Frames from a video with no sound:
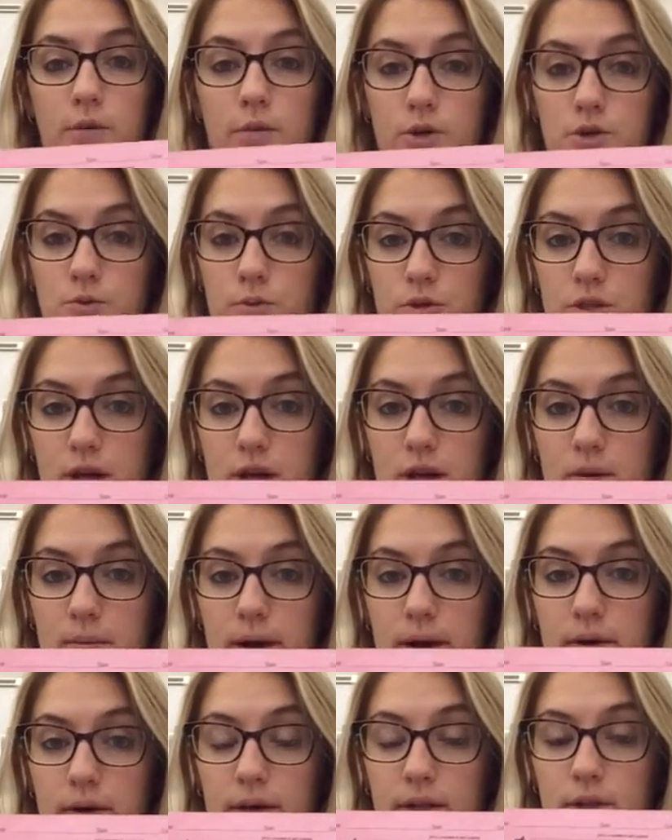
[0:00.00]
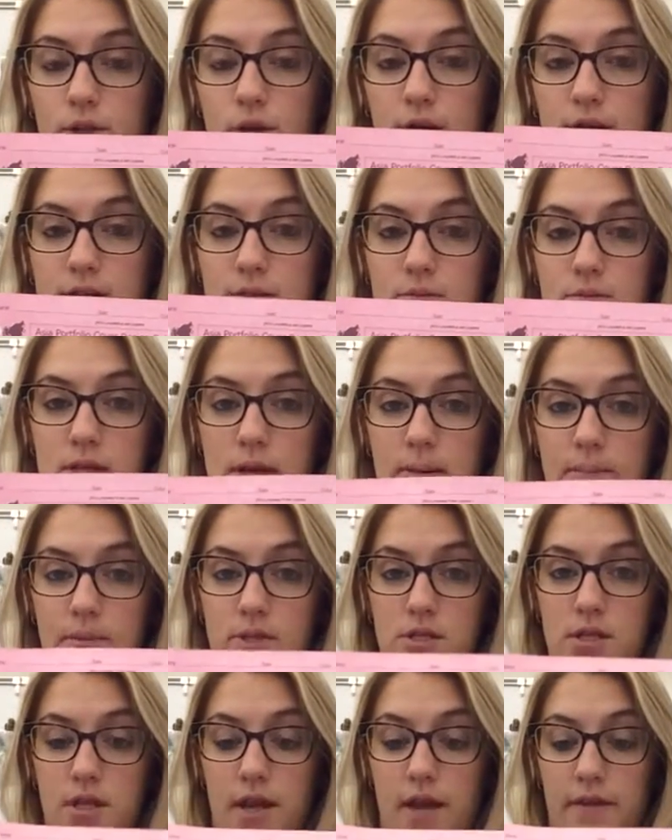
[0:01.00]
which we'll talk about and look at some
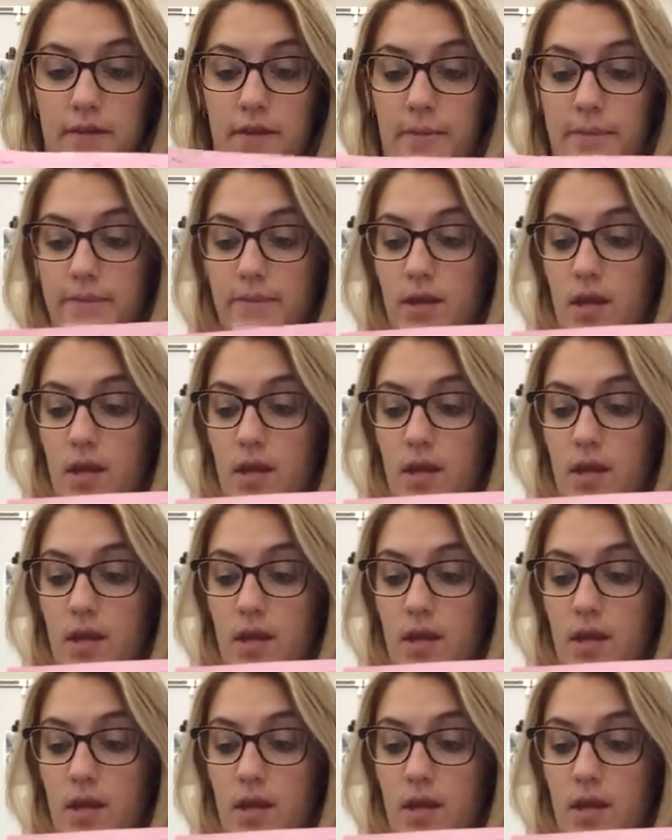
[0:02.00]
samples together.